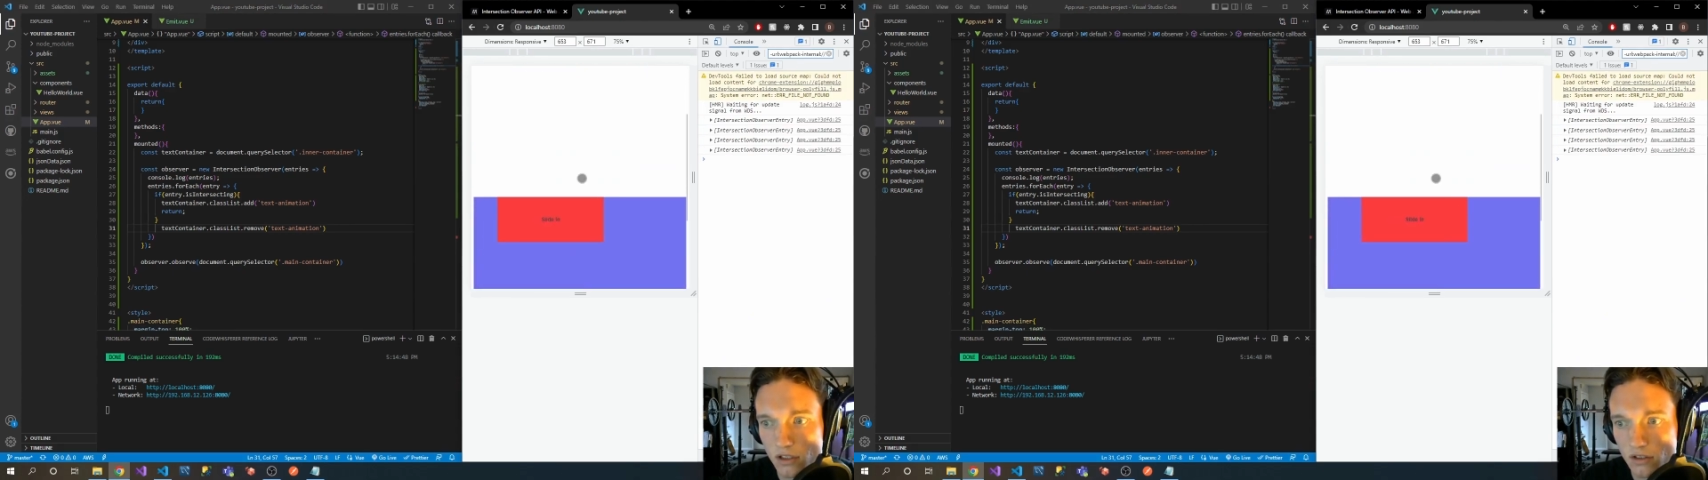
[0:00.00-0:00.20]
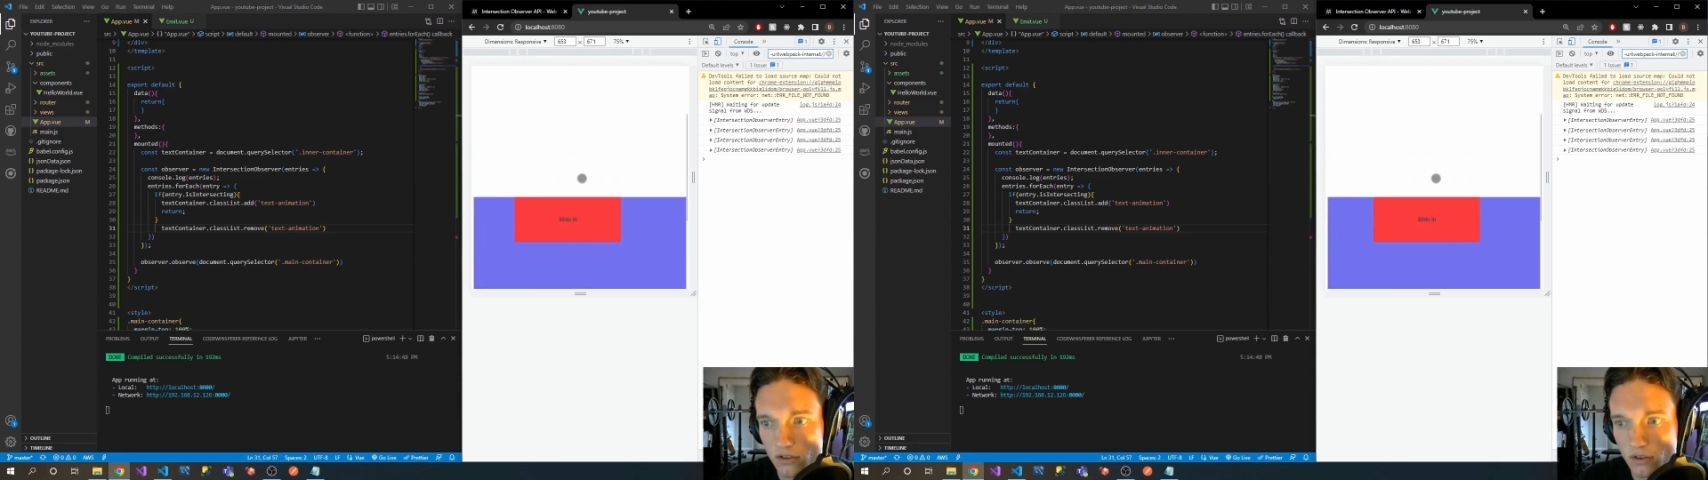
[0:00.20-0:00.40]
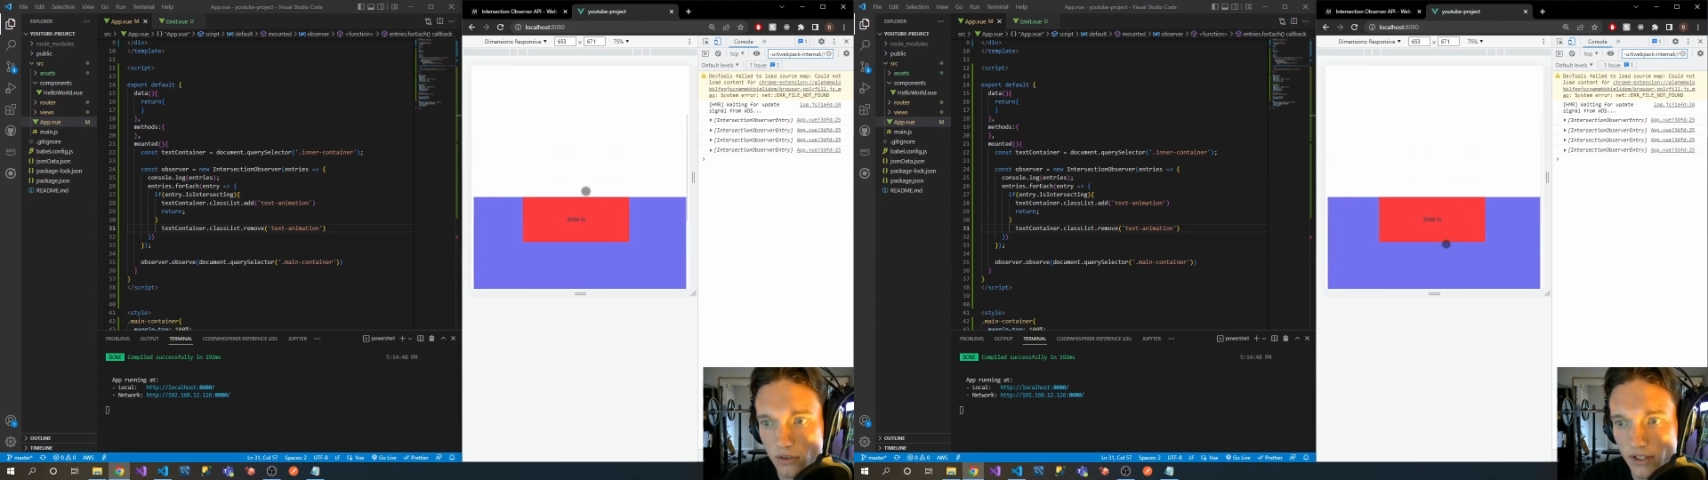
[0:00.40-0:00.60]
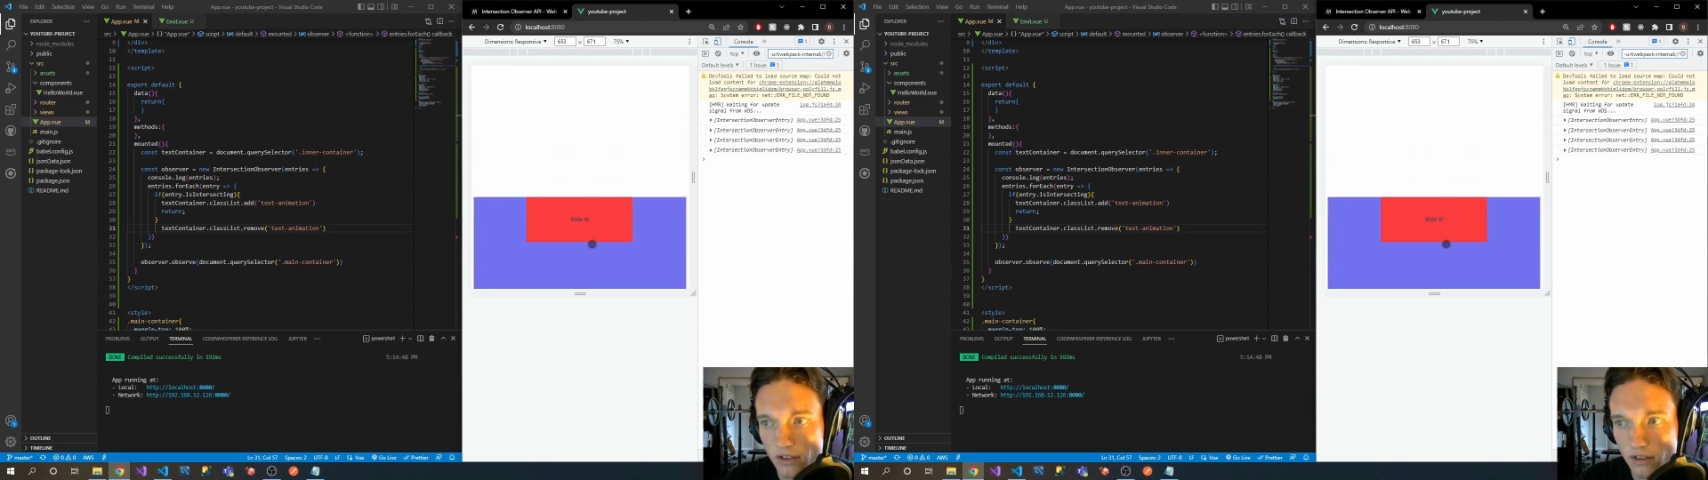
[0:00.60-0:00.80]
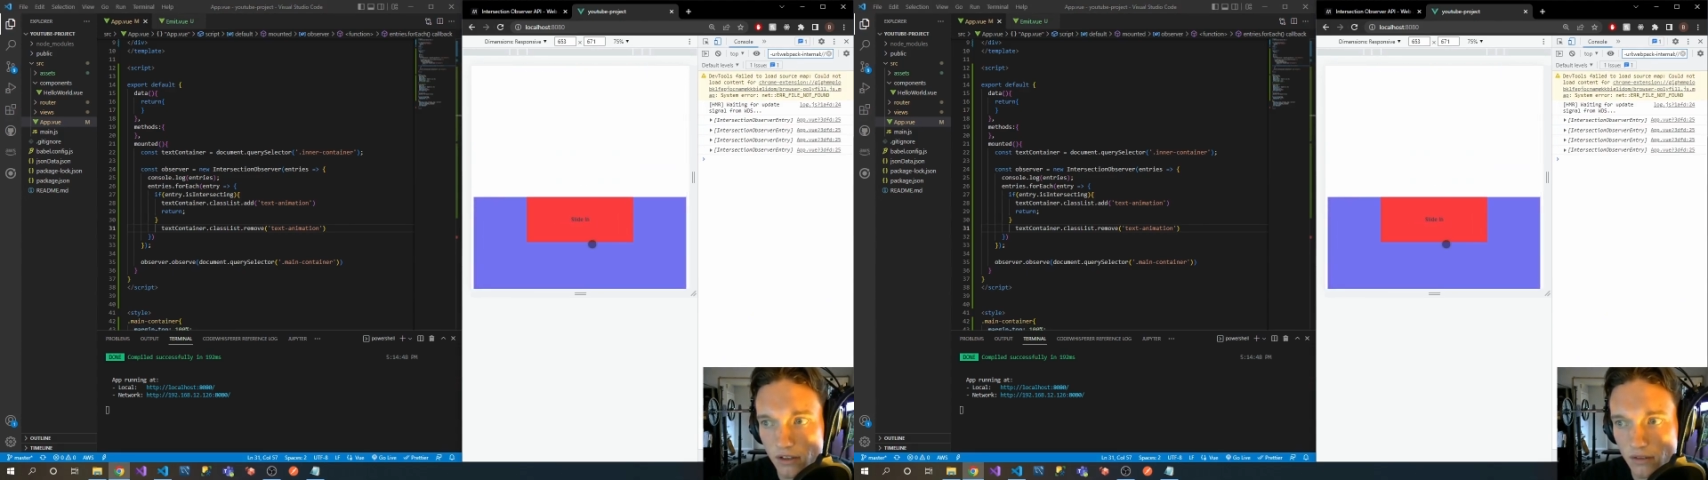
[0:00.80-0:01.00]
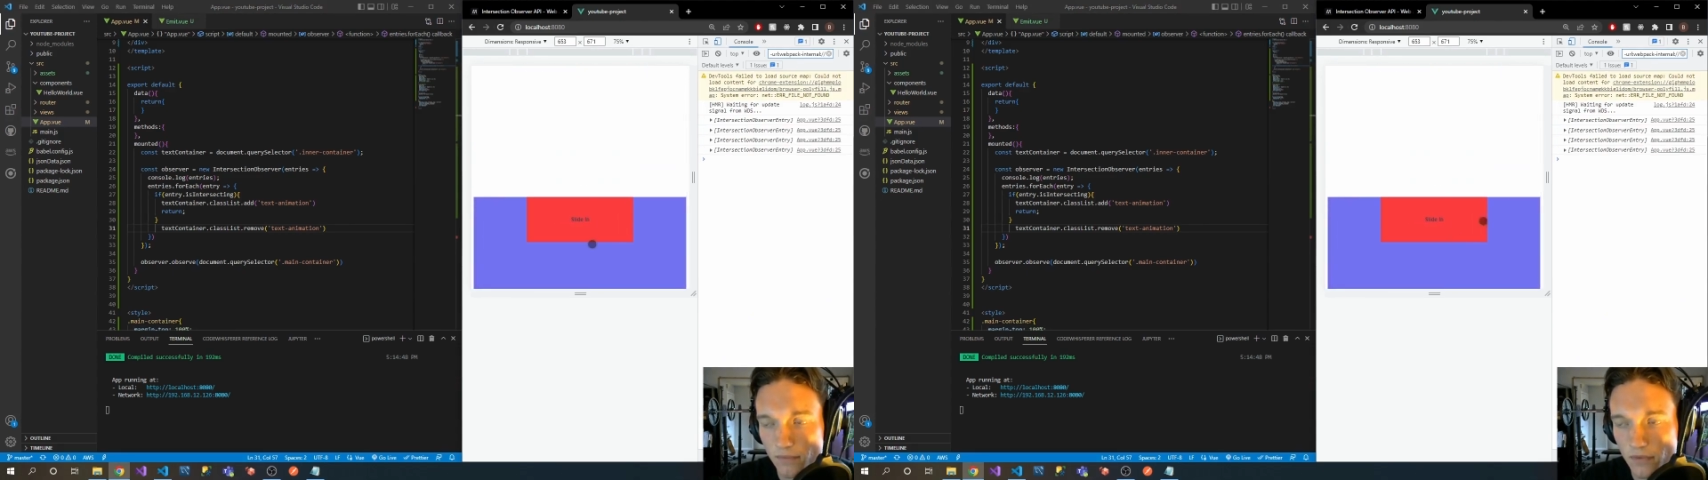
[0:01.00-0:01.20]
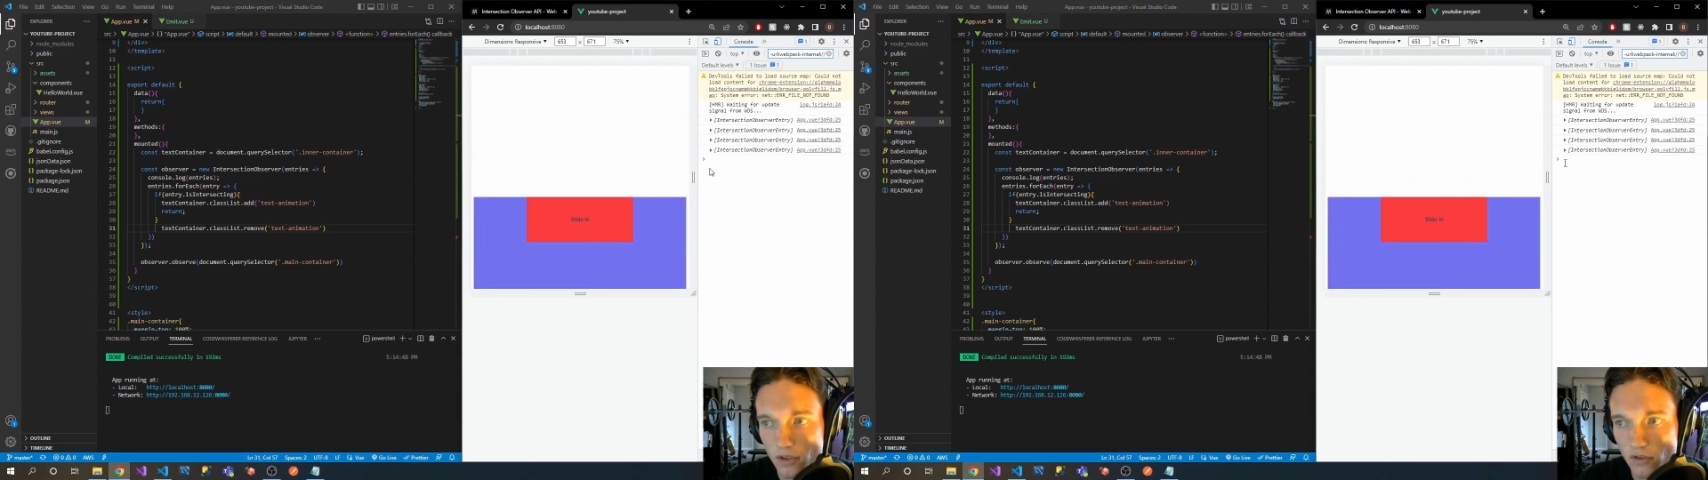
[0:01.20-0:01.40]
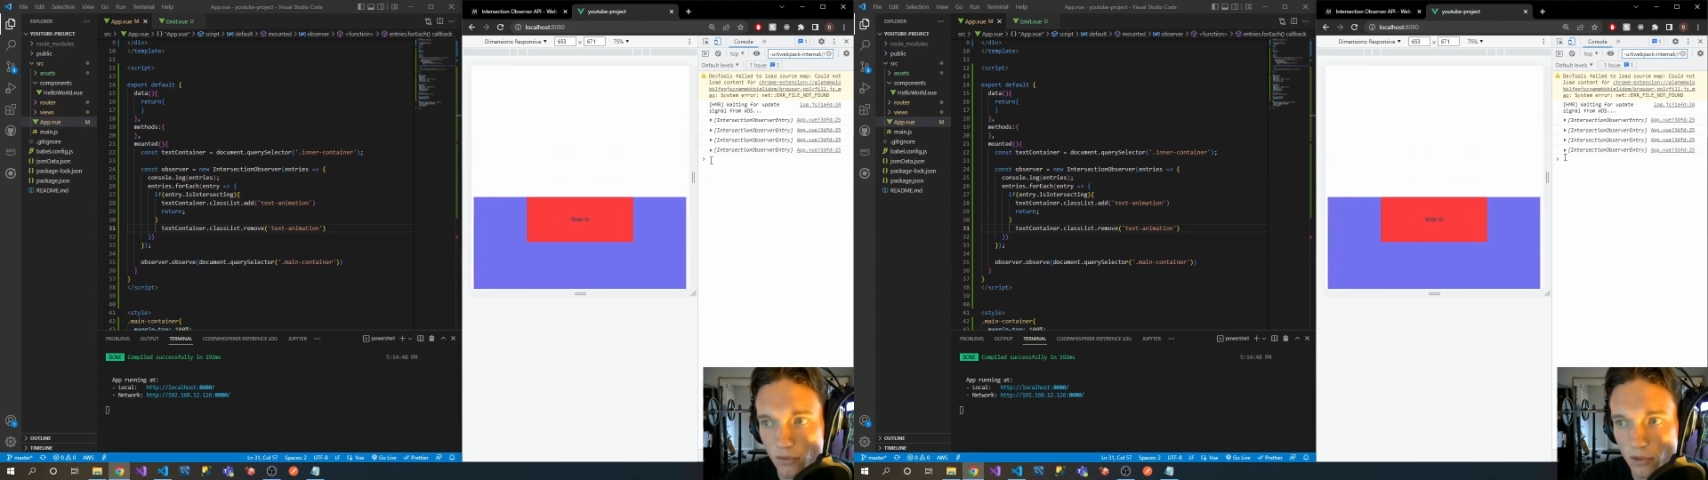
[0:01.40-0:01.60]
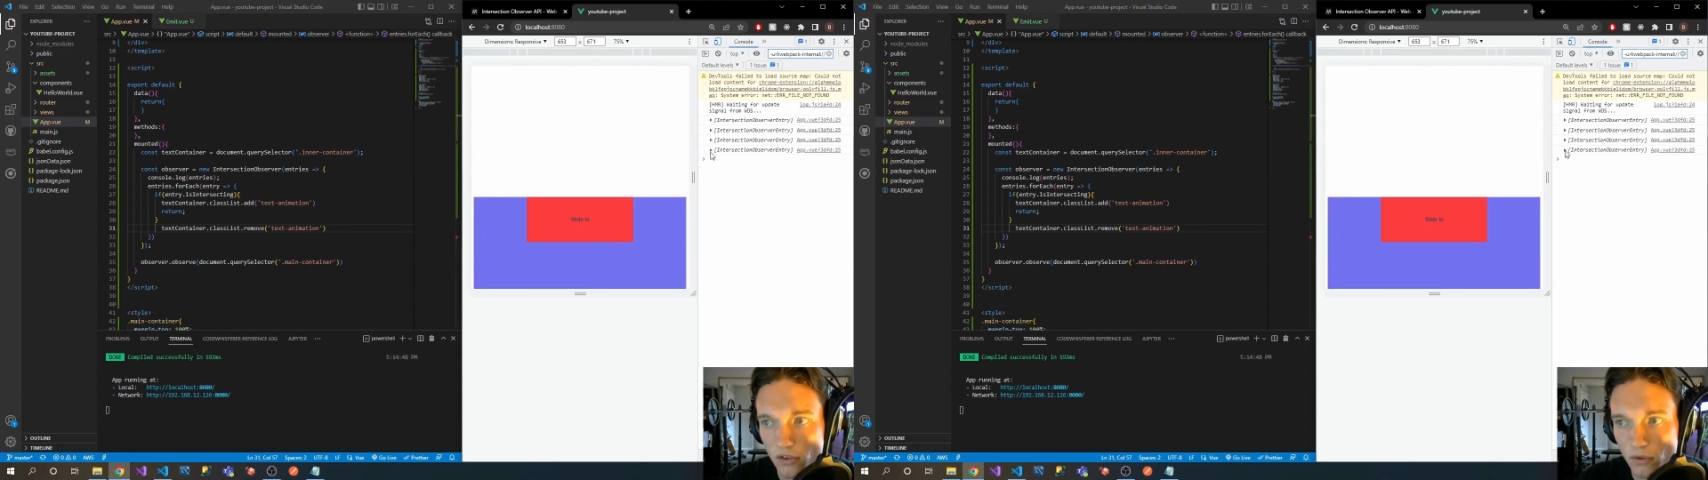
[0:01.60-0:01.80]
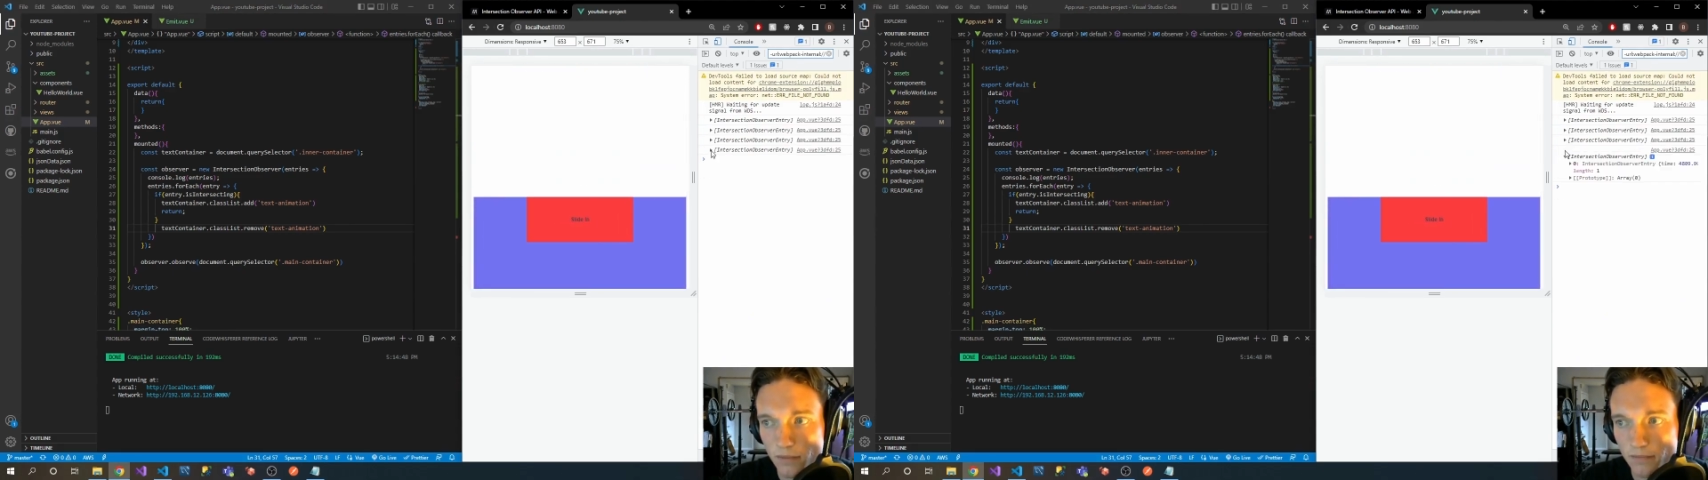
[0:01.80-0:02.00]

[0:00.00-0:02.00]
scroll down. So pretty sweet.